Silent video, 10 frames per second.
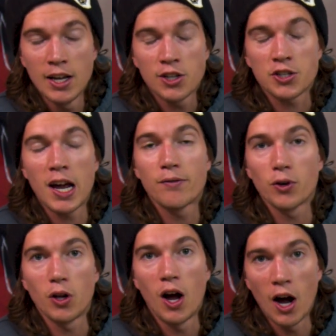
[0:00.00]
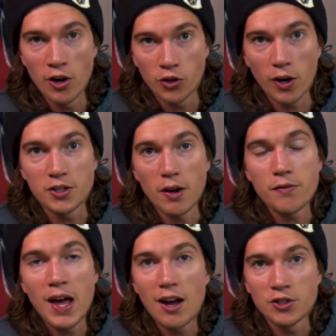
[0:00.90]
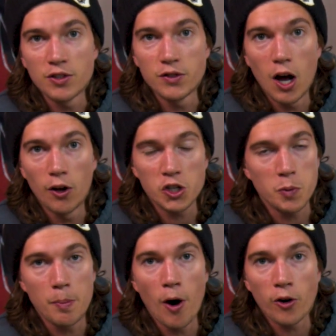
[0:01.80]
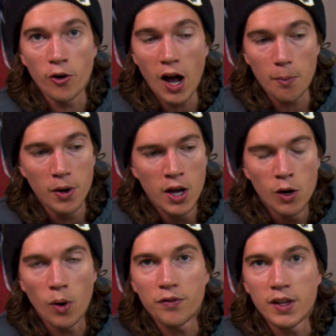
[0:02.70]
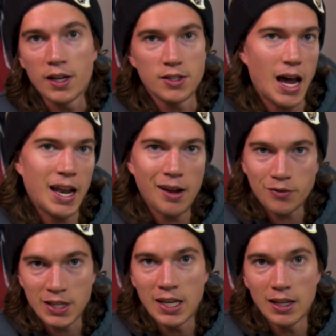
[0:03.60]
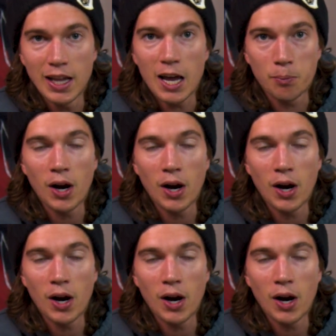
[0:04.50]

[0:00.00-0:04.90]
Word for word: several hundreds of thousands of dollars to be partnered up with these NFT-like